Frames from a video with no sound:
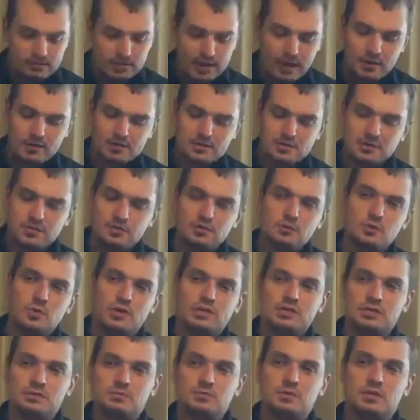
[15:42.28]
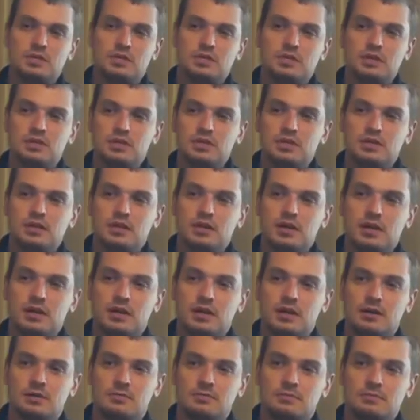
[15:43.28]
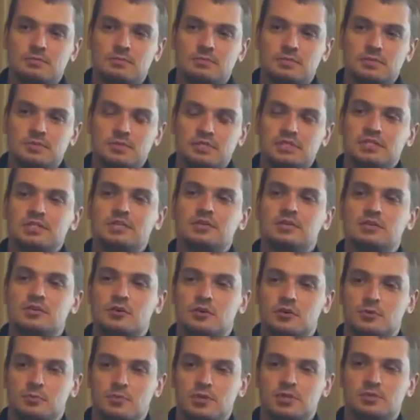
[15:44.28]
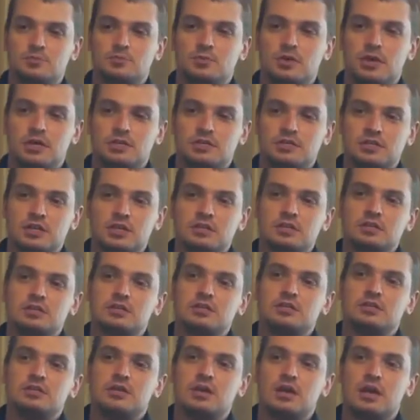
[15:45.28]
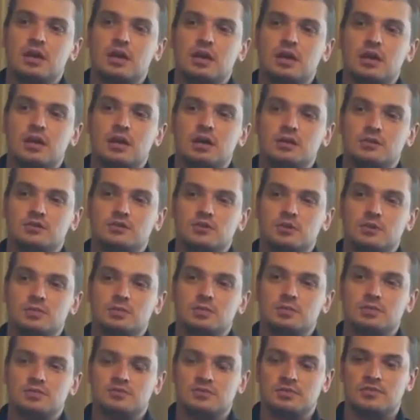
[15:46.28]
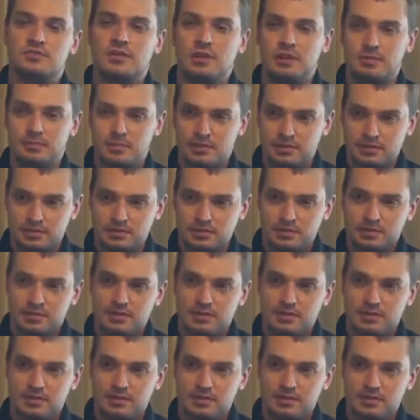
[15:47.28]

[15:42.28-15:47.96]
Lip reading: How does the UNDP see the current peace process in terms of development?